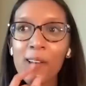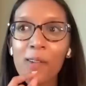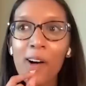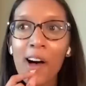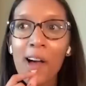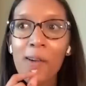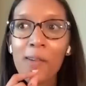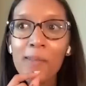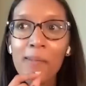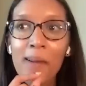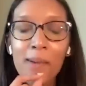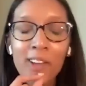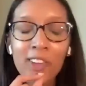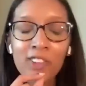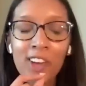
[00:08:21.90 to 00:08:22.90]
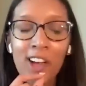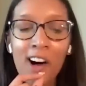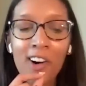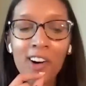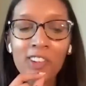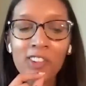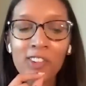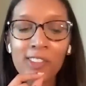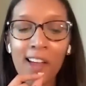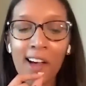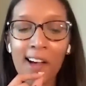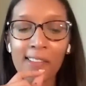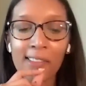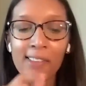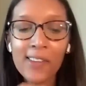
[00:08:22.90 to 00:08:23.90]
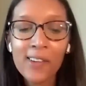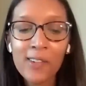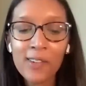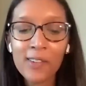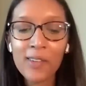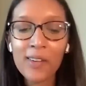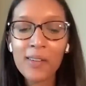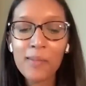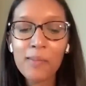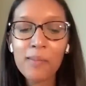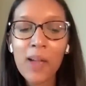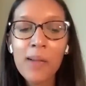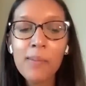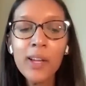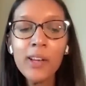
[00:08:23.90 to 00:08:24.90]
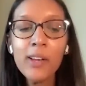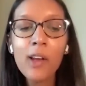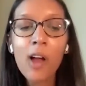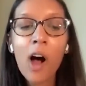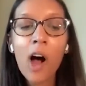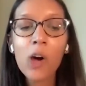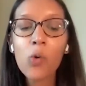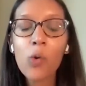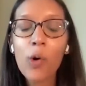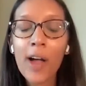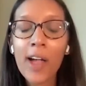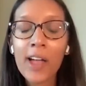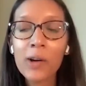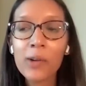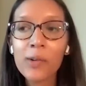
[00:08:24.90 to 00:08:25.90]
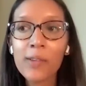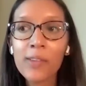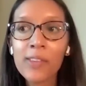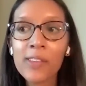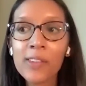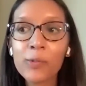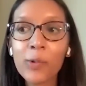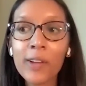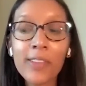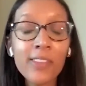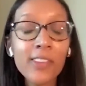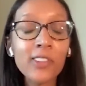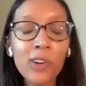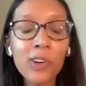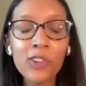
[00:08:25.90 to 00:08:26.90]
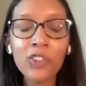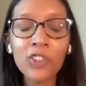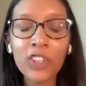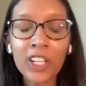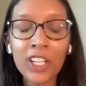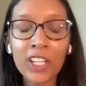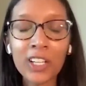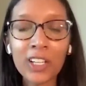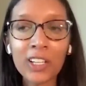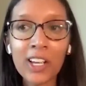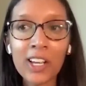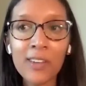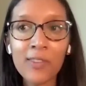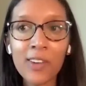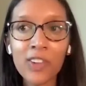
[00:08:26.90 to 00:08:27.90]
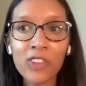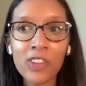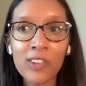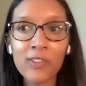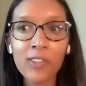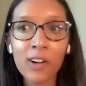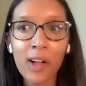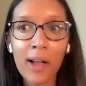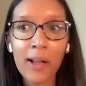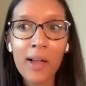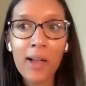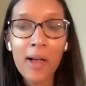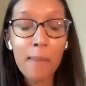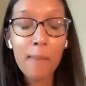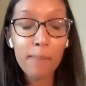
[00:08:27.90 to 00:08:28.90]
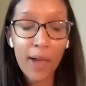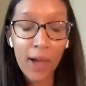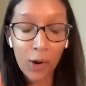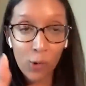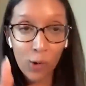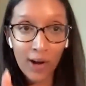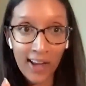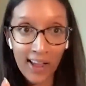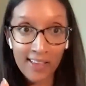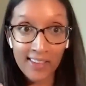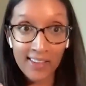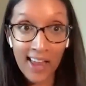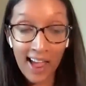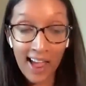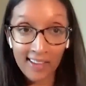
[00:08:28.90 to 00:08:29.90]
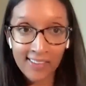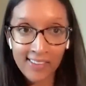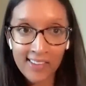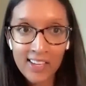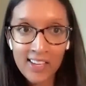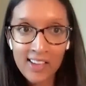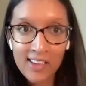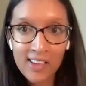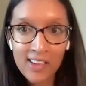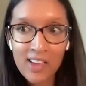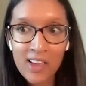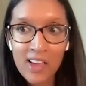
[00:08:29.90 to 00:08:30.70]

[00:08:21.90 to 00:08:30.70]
So, I would maybe challenge that. So, maybe not quite what Satoshi envisioned for like Bitcoin as an asset.